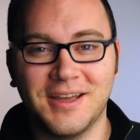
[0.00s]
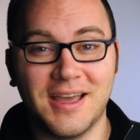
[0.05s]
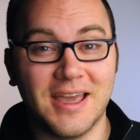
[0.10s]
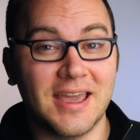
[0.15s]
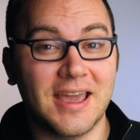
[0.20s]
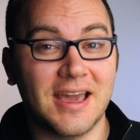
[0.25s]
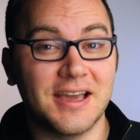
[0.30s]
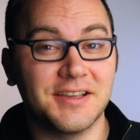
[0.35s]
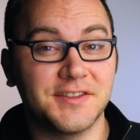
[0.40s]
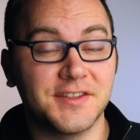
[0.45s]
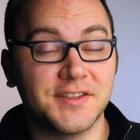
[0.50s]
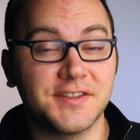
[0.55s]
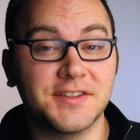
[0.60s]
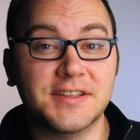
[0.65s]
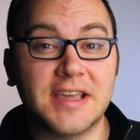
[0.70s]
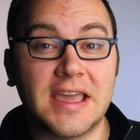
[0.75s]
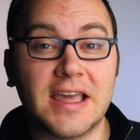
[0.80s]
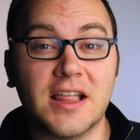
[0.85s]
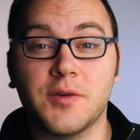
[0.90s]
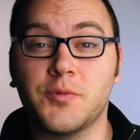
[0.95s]
Hey guys, this is
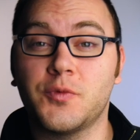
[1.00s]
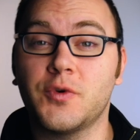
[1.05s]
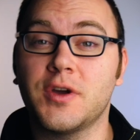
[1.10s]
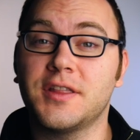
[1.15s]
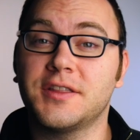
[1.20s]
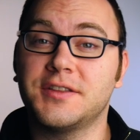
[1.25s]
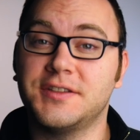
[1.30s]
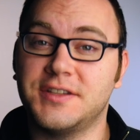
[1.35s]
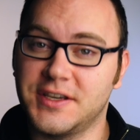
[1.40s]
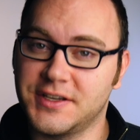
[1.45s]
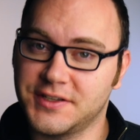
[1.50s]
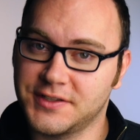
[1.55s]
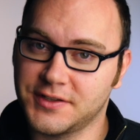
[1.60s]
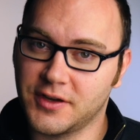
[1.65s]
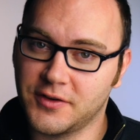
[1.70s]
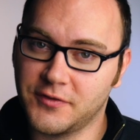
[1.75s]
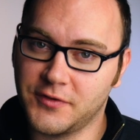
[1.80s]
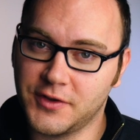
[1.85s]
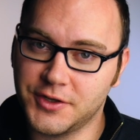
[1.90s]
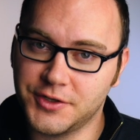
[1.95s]
Caleb with
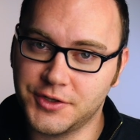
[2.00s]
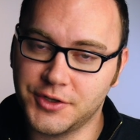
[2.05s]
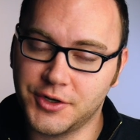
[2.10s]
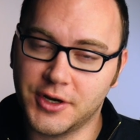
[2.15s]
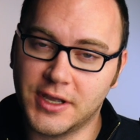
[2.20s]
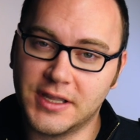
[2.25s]
DSLR Video Shooter,